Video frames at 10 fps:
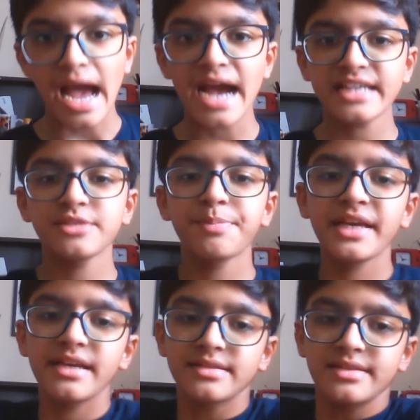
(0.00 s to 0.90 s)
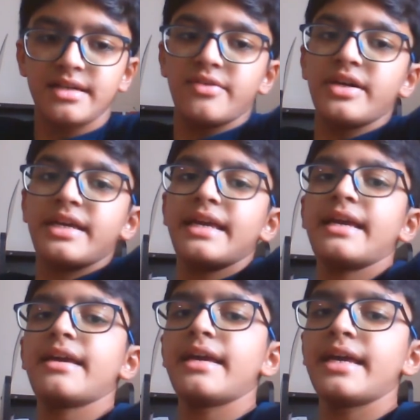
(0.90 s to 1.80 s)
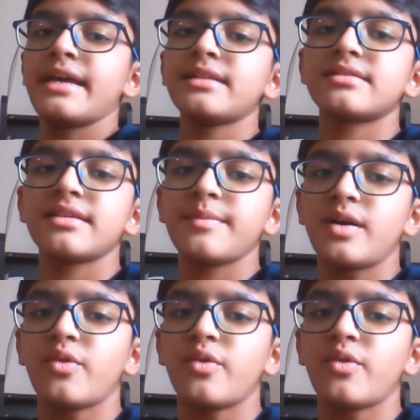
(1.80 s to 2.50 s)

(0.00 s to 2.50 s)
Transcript: Aspi is there, right? It hits him